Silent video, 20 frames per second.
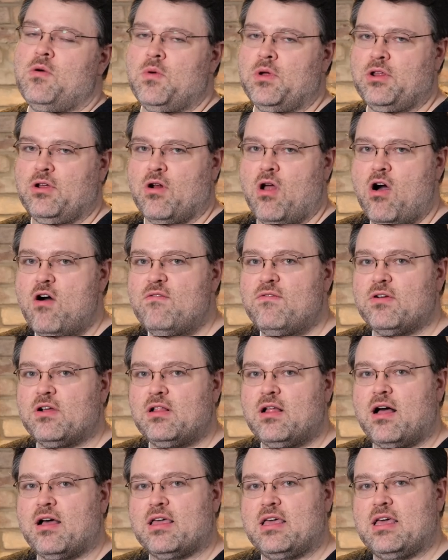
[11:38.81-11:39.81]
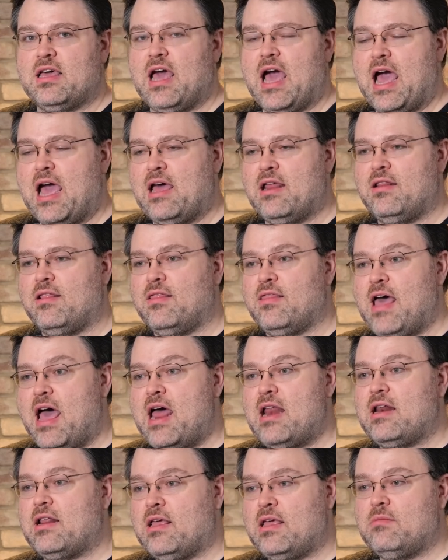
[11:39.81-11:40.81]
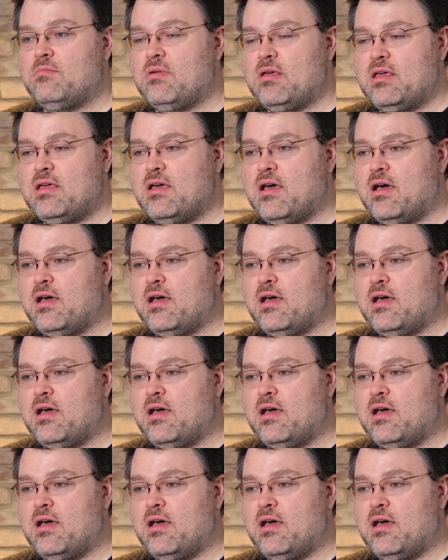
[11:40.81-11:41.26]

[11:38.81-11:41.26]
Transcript: when you're overclocking and that can be